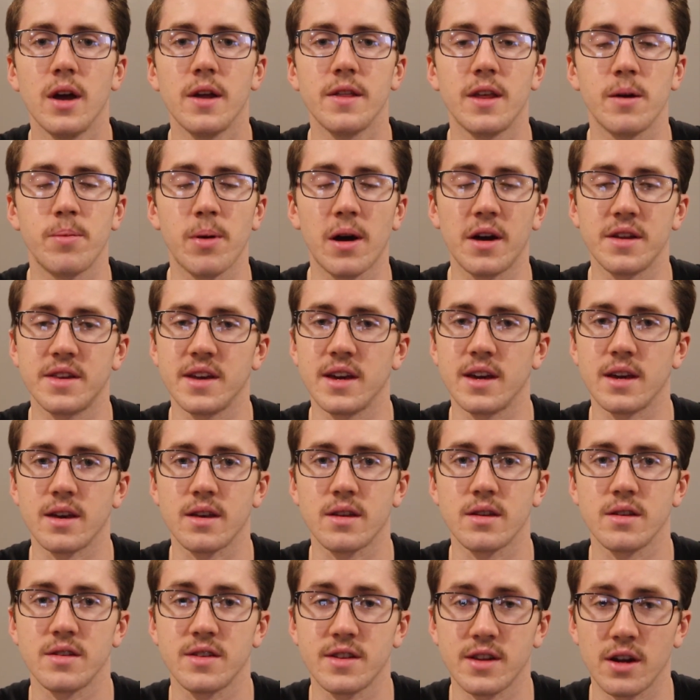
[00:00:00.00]
They probably
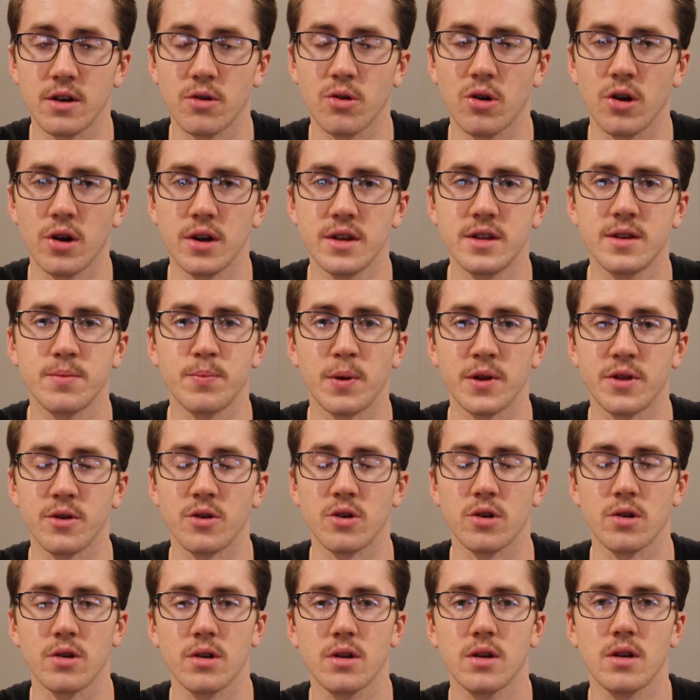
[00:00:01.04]
take steroids, but
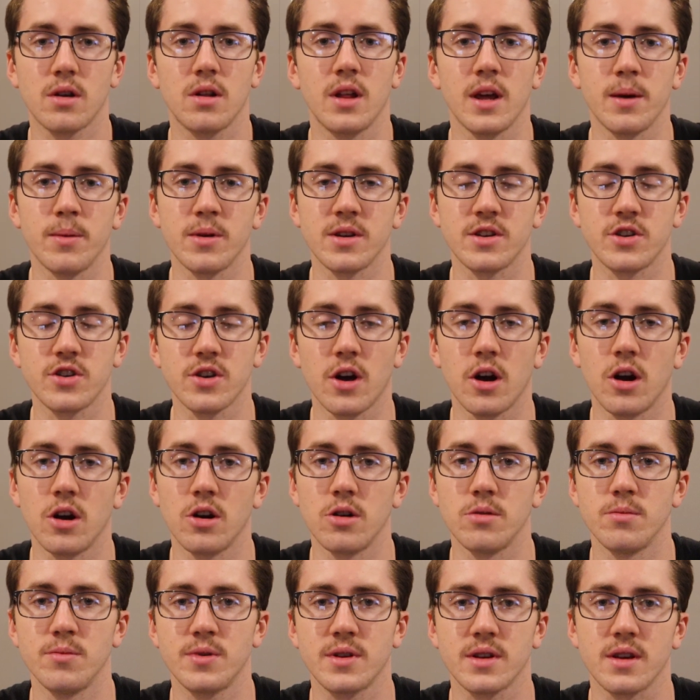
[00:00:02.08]
they're claiming
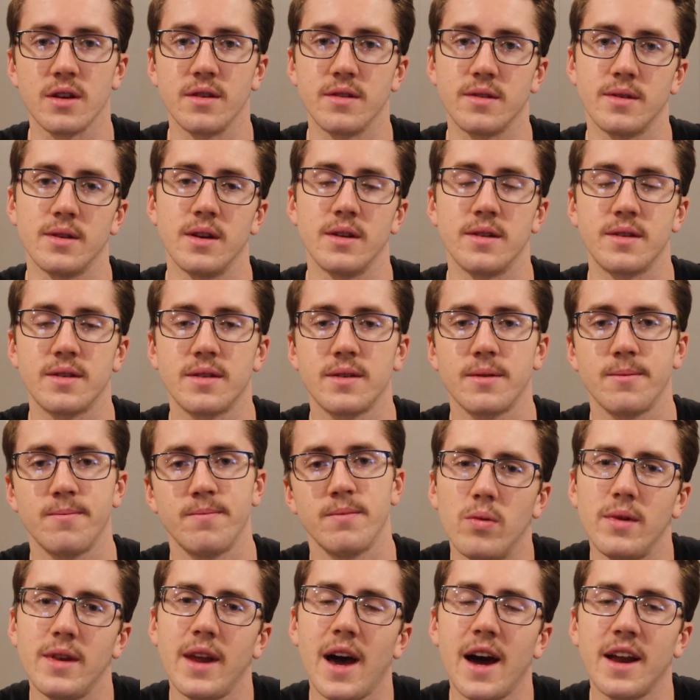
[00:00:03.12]
SARMs because it's
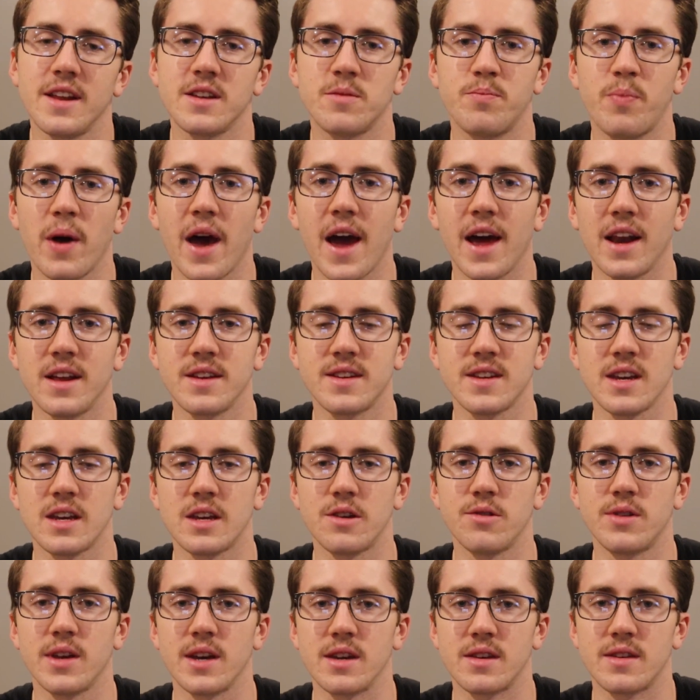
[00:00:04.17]
not as bad as saying
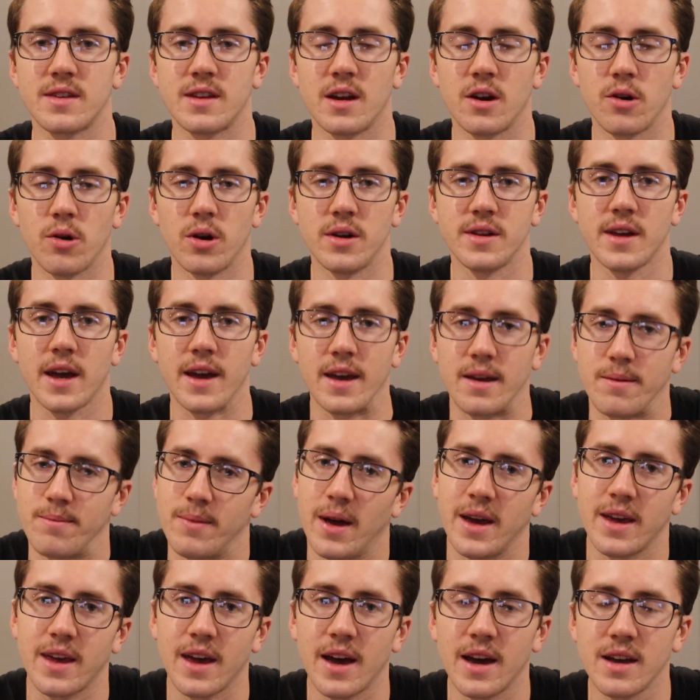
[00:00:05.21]
you take steroids,
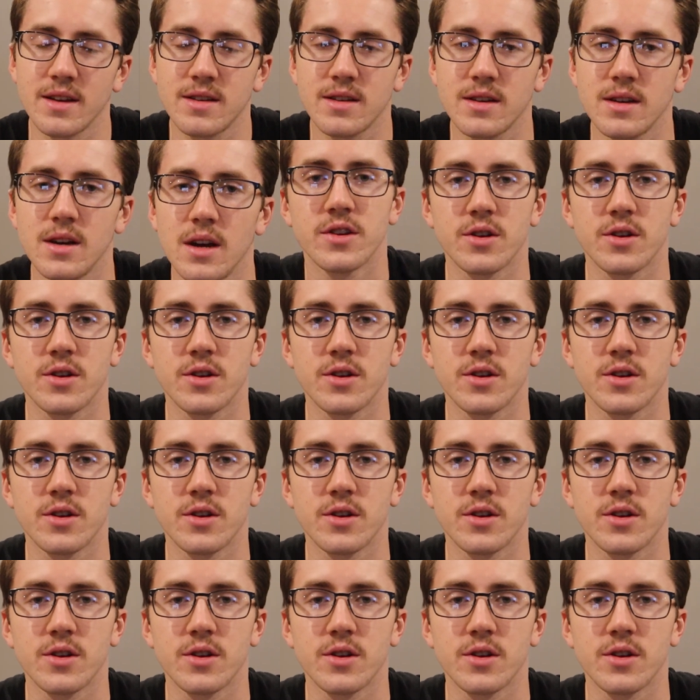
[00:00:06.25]
I guess.